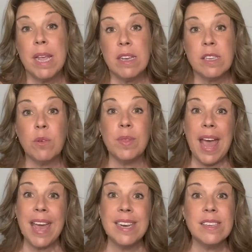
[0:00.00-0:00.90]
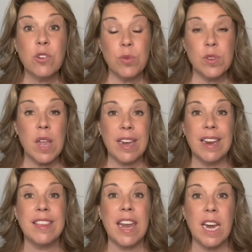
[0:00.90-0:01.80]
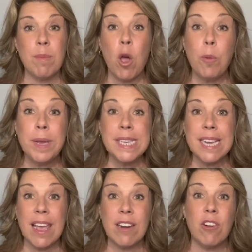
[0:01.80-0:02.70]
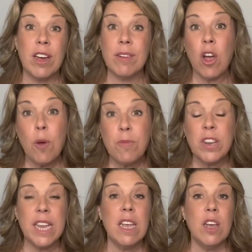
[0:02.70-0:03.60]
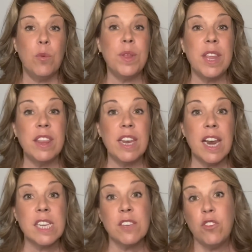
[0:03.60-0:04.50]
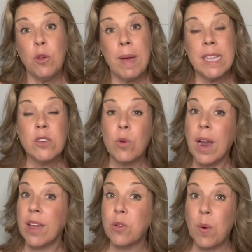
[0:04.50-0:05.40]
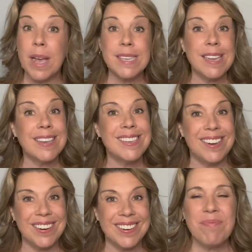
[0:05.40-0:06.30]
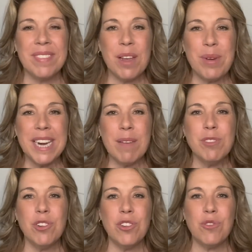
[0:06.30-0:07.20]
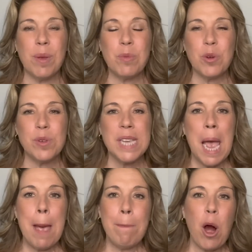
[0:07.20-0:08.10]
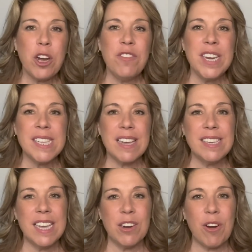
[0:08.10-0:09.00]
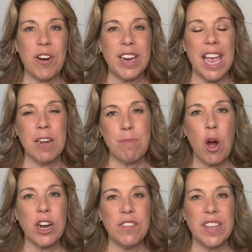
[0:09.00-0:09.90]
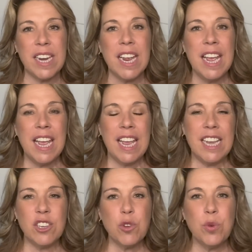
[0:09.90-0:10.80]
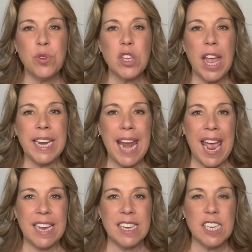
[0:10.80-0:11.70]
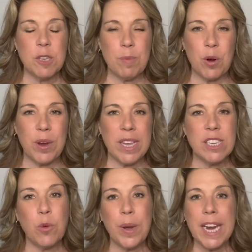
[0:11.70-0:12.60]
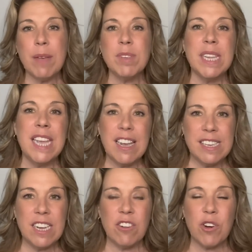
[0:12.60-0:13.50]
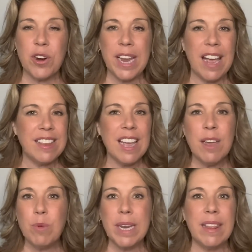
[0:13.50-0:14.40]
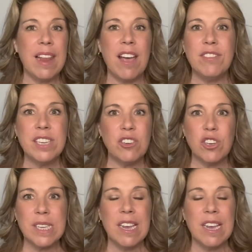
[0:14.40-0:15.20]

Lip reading: So that is a cruise line that I am hoping to get on, hopefully within the next few months or otherwise next year. Now, when it comes to a dream cruise, part of it is itinerary and part of it is cruise line and experience. So when it comes to the itinerary, I think I would love to just